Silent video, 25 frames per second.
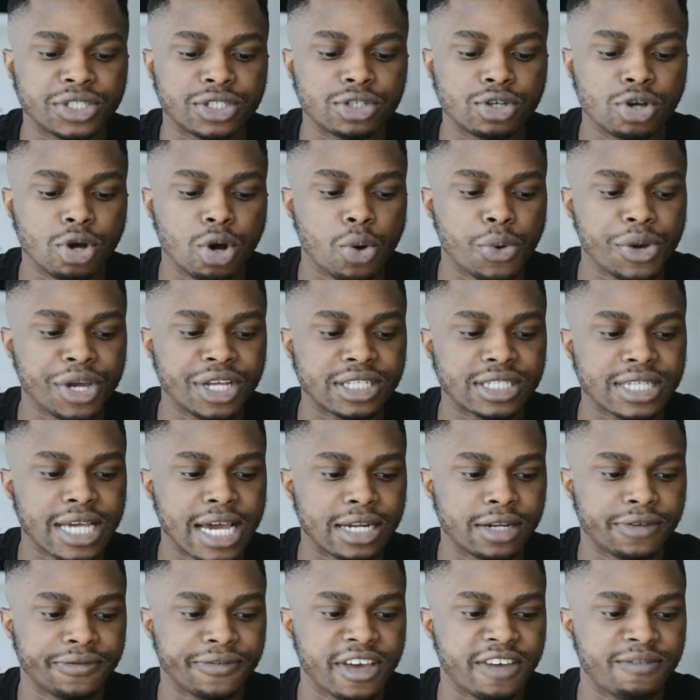is go
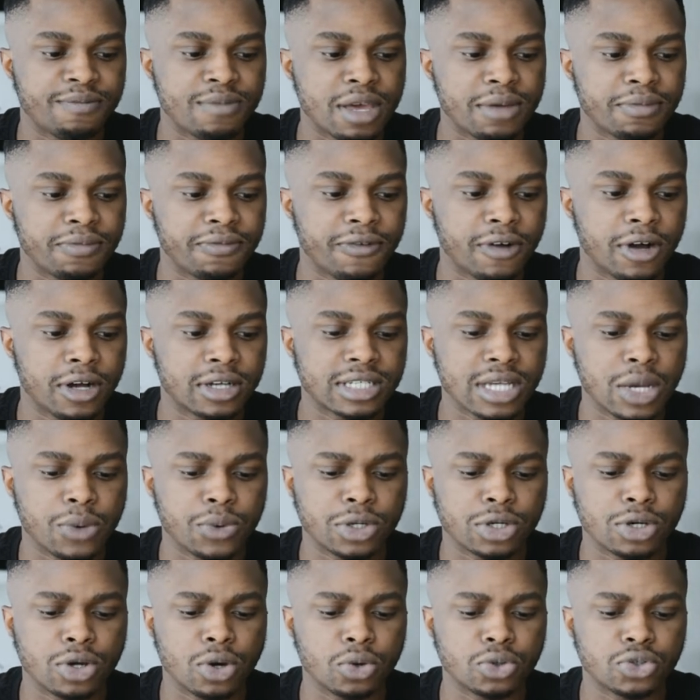inside of FBM Fox. I
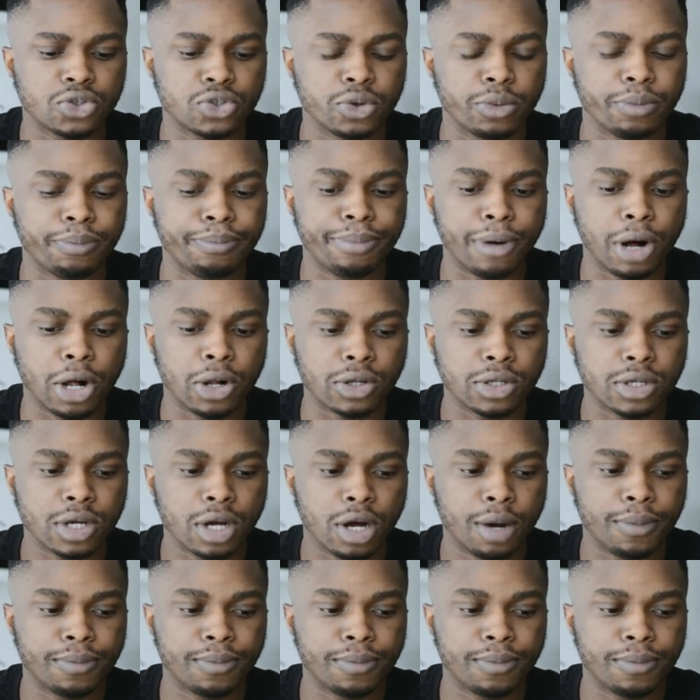want to go to bulk